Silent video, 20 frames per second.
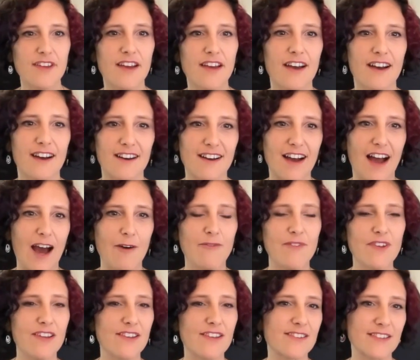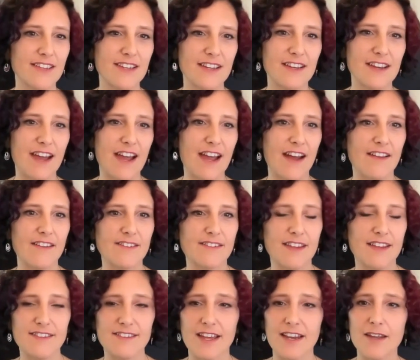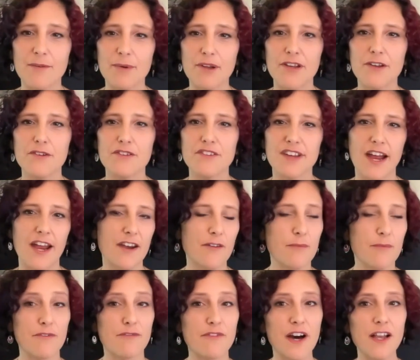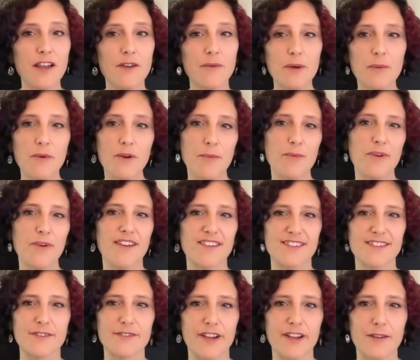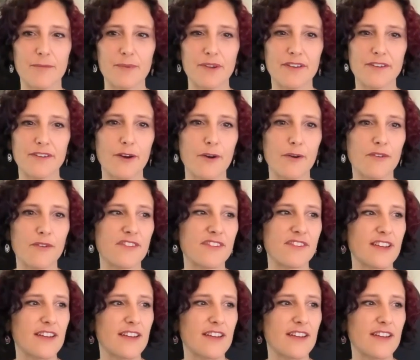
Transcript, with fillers: Uh, obviously, as as anybody who's kind of been following WordPress development knows,